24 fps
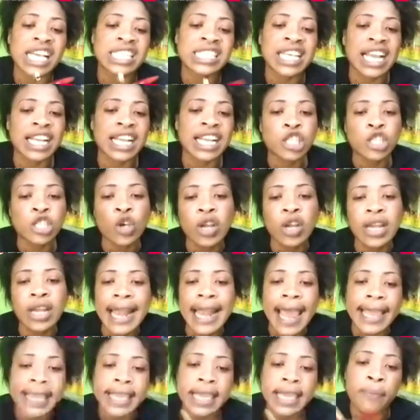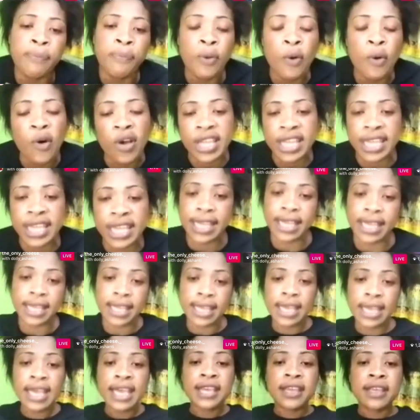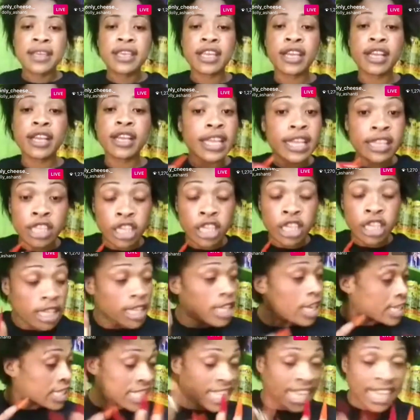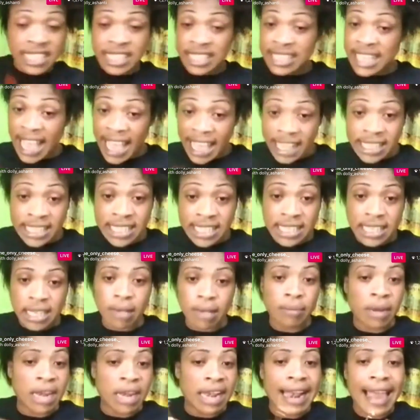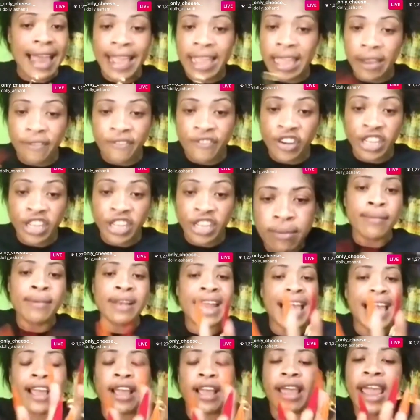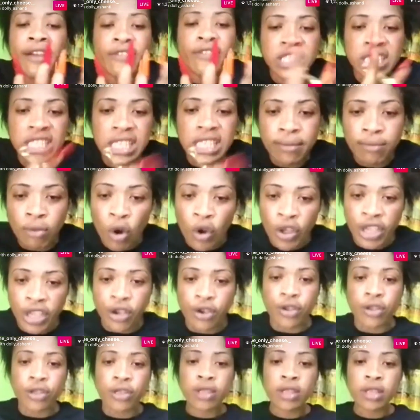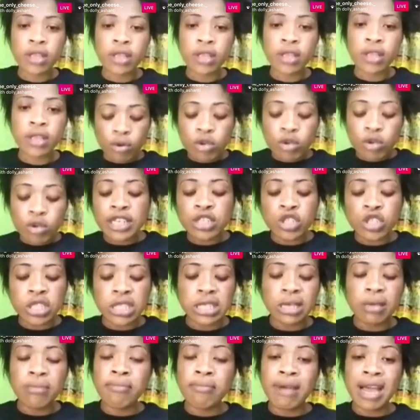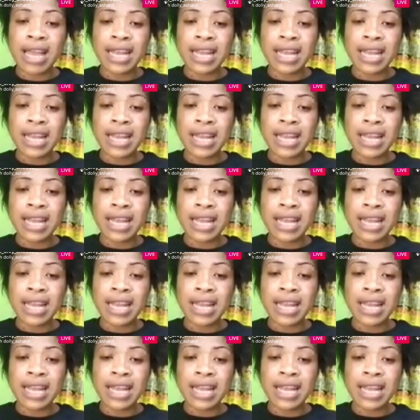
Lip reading: because her son like your pokey. You see sex, him like everything about you. But I just say